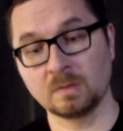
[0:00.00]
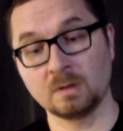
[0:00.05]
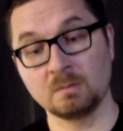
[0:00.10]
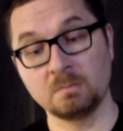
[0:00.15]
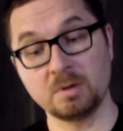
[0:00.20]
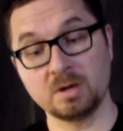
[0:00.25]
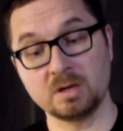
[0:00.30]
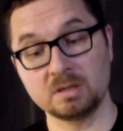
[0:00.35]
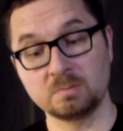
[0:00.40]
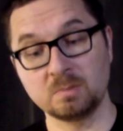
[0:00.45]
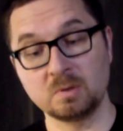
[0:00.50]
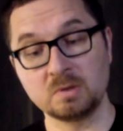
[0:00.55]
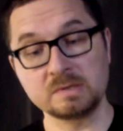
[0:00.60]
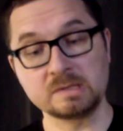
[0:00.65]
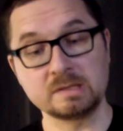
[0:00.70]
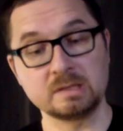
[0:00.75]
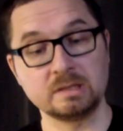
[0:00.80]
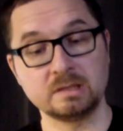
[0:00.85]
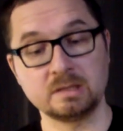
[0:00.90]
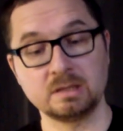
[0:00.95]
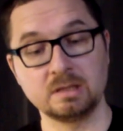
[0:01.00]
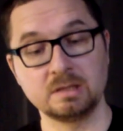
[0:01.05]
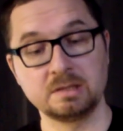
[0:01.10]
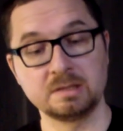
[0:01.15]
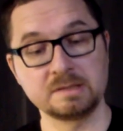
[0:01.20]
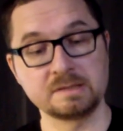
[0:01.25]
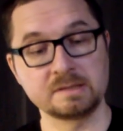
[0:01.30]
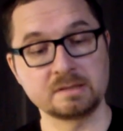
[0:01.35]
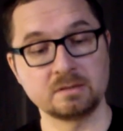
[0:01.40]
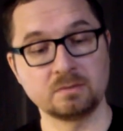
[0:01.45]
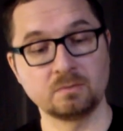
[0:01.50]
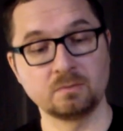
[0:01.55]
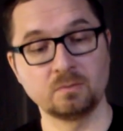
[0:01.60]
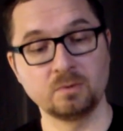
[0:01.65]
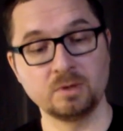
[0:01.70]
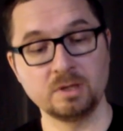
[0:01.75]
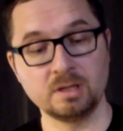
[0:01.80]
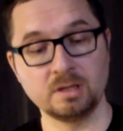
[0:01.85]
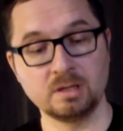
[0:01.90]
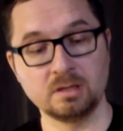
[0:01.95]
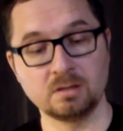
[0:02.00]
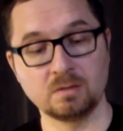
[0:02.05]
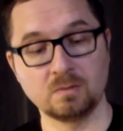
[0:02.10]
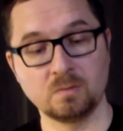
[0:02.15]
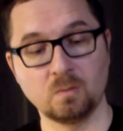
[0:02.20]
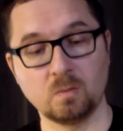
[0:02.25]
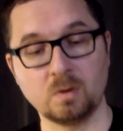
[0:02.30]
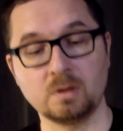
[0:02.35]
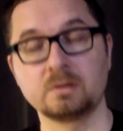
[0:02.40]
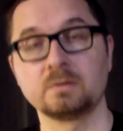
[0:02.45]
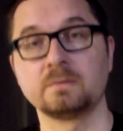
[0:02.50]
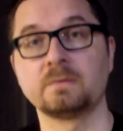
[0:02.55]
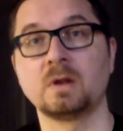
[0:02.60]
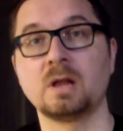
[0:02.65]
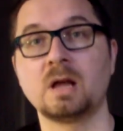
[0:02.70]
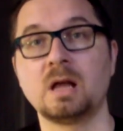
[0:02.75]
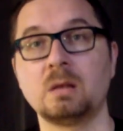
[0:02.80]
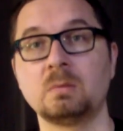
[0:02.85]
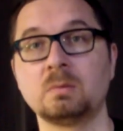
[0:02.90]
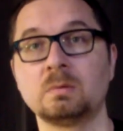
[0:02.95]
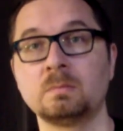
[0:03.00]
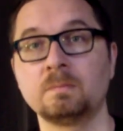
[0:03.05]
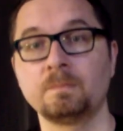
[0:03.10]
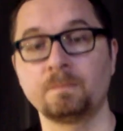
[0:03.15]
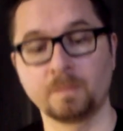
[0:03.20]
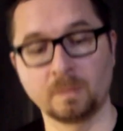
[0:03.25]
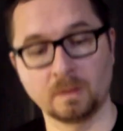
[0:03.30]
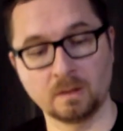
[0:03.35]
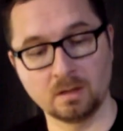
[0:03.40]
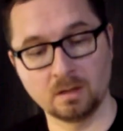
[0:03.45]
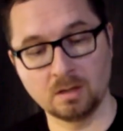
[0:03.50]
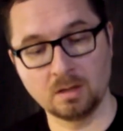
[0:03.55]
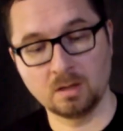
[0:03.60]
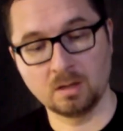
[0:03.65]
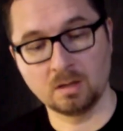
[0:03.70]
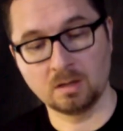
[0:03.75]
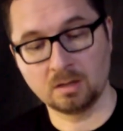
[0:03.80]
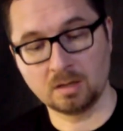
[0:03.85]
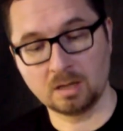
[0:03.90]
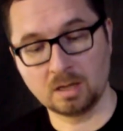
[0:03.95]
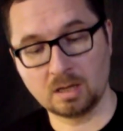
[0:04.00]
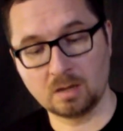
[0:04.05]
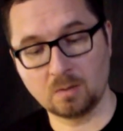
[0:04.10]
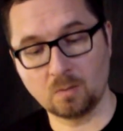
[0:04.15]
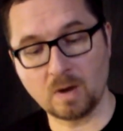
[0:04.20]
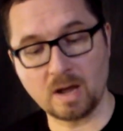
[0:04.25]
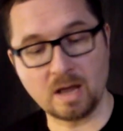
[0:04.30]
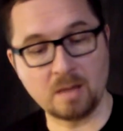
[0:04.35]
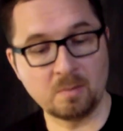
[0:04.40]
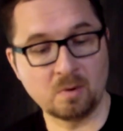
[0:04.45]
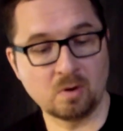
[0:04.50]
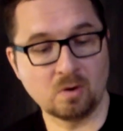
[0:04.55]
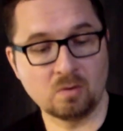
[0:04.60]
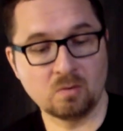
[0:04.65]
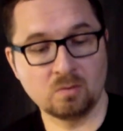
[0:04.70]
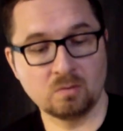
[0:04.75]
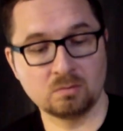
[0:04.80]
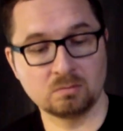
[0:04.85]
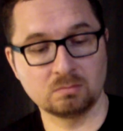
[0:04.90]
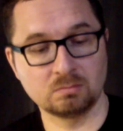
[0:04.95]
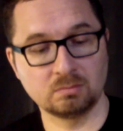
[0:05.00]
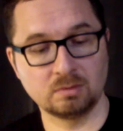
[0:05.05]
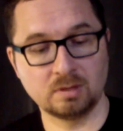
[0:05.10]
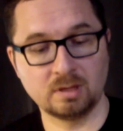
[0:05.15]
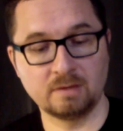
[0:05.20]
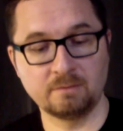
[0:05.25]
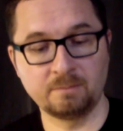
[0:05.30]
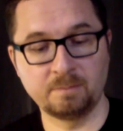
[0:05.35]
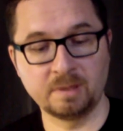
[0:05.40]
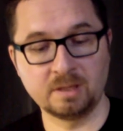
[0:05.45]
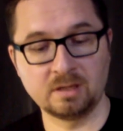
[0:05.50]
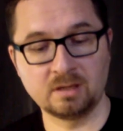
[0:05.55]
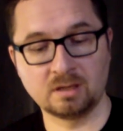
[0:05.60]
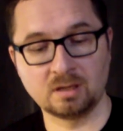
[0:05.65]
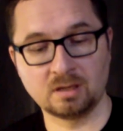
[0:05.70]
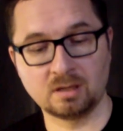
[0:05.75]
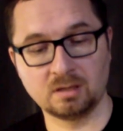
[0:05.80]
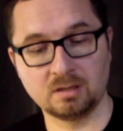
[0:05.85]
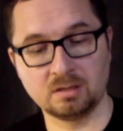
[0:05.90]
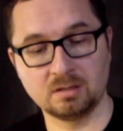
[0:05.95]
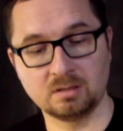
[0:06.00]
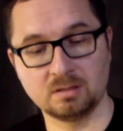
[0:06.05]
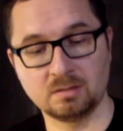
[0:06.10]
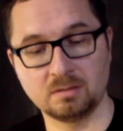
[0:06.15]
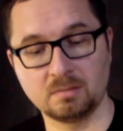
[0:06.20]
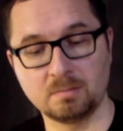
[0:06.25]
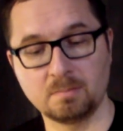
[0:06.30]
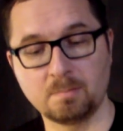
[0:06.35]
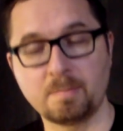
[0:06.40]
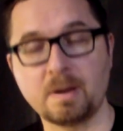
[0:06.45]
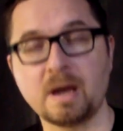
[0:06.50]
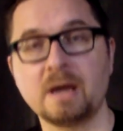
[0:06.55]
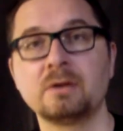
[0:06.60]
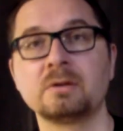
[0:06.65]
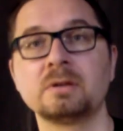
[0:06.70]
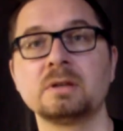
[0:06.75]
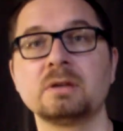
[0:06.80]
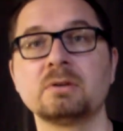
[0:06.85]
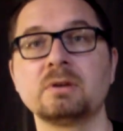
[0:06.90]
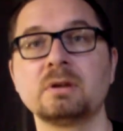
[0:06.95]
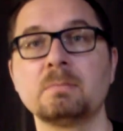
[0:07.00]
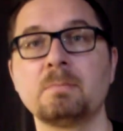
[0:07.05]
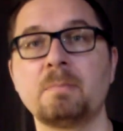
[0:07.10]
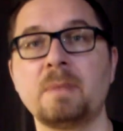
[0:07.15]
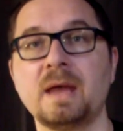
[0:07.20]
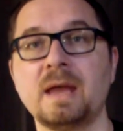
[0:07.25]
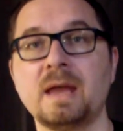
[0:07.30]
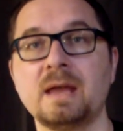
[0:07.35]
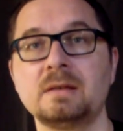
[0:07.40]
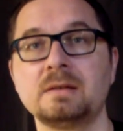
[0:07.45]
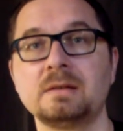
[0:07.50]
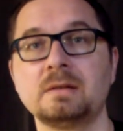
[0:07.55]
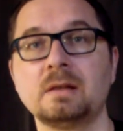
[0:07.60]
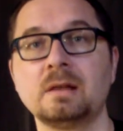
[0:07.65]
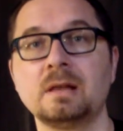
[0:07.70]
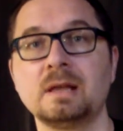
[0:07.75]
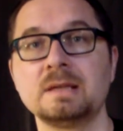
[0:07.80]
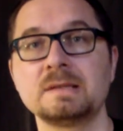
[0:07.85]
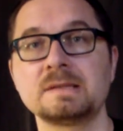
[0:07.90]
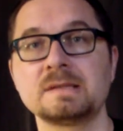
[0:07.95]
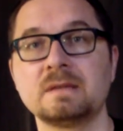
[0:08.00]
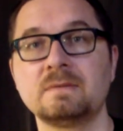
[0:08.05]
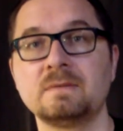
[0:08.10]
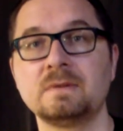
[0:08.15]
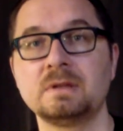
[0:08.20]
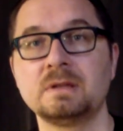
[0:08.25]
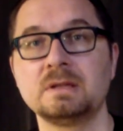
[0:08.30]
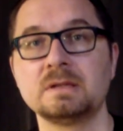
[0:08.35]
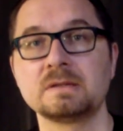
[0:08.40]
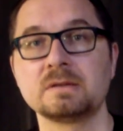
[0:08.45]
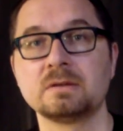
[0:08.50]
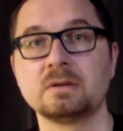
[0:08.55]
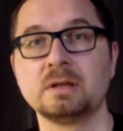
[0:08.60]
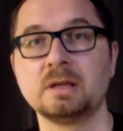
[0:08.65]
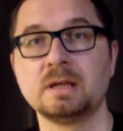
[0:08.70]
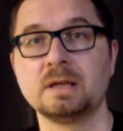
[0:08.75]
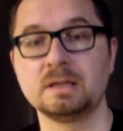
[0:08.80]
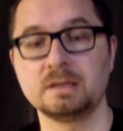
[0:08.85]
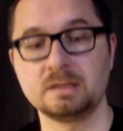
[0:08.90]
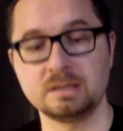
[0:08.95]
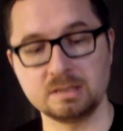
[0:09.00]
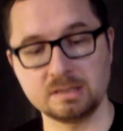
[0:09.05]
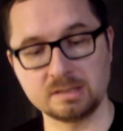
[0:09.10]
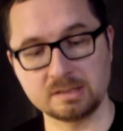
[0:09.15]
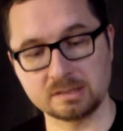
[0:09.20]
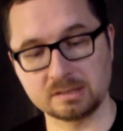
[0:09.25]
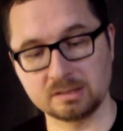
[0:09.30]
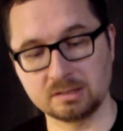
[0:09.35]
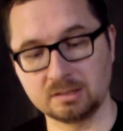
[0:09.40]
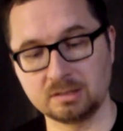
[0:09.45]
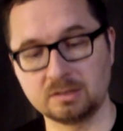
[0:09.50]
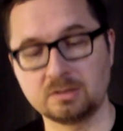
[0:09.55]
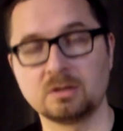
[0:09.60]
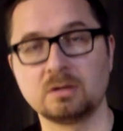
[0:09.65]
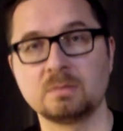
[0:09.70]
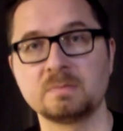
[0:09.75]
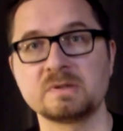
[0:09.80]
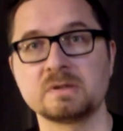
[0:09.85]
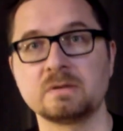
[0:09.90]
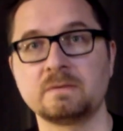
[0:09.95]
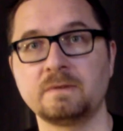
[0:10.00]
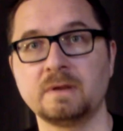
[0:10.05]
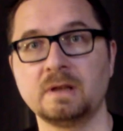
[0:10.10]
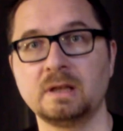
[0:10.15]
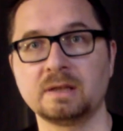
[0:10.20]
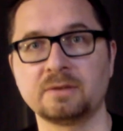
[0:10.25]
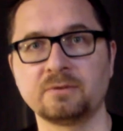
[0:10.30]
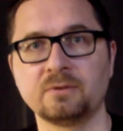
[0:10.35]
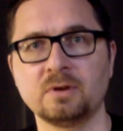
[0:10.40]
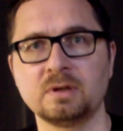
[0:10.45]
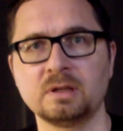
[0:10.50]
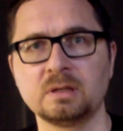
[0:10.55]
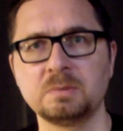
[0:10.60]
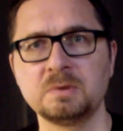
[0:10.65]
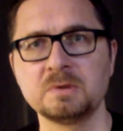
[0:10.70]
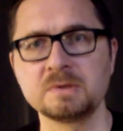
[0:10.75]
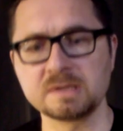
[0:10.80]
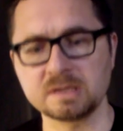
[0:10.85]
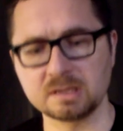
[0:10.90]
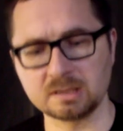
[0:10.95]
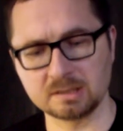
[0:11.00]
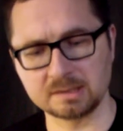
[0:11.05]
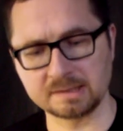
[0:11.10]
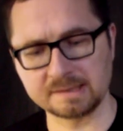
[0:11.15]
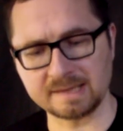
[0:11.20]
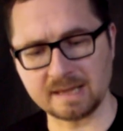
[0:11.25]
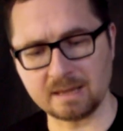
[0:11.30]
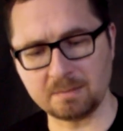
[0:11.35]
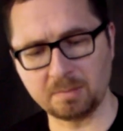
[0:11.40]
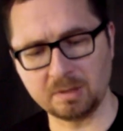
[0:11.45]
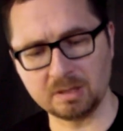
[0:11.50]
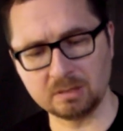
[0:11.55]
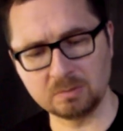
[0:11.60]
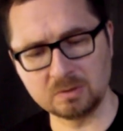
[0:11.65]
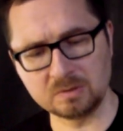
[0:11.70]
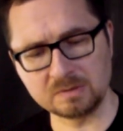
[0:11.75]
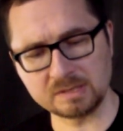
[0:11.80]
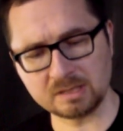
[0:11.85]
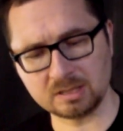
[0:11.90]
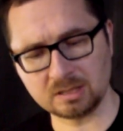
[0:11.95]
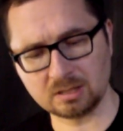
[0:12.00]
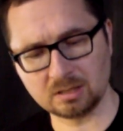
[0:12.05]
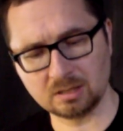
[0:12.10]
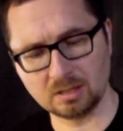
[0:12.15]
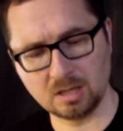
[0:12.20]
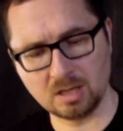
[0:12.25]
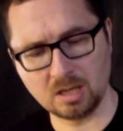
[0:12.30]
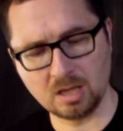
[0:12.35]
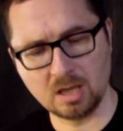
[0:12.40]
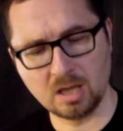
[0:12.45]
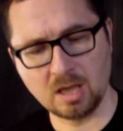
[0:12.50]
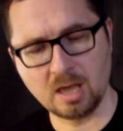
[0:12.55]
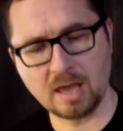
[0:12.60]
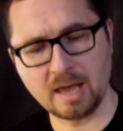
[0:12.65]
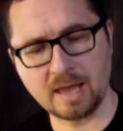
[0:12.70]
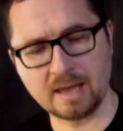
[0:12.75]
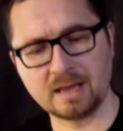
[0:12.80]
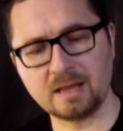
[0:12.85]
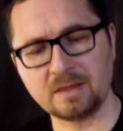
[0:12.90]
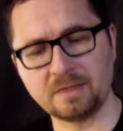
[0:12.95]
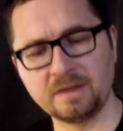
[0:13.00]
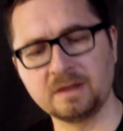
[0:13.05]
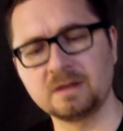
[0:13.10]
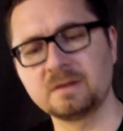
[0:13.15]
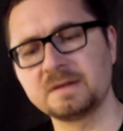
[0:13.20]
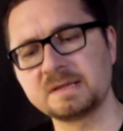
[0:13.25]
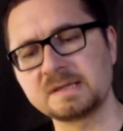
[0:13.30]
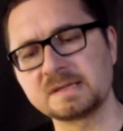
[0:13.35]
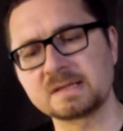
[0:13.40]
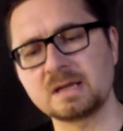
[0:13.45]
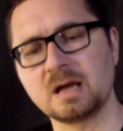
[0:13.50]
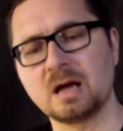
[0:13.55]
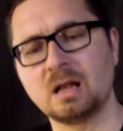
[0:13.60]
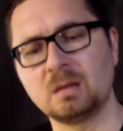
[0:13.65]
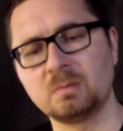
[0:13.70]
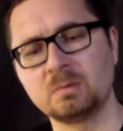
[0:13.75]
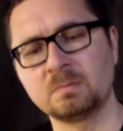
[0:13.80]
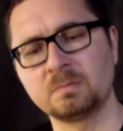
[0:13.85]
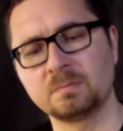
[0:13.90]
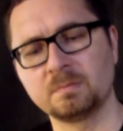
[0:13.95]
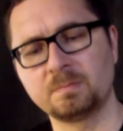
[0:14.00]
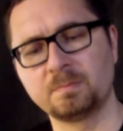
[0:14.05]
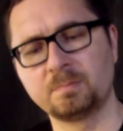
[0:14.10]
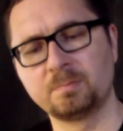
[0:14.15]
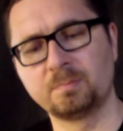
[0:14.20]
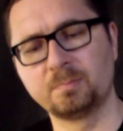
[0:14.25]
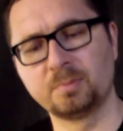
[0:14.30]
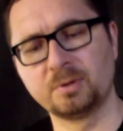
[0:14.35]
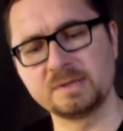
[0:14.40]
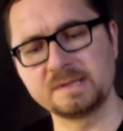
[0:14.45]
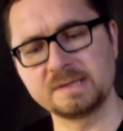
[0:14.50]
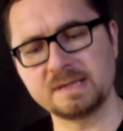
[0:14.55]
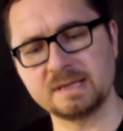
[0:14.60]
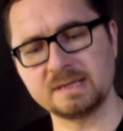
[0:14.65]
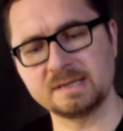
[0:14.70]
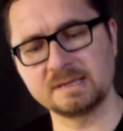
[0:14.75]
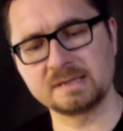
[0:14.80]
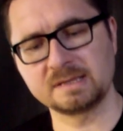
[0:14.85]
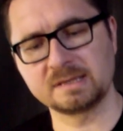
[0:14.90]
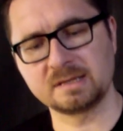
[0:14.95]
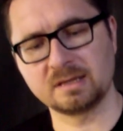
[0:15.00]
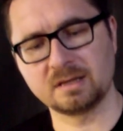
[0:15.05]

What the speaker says: but mostly it is a really a wonderful album. YMO have been a pioneering band in the late 70s, early 80s in terms of electronic music and sampling music. And I think this album presents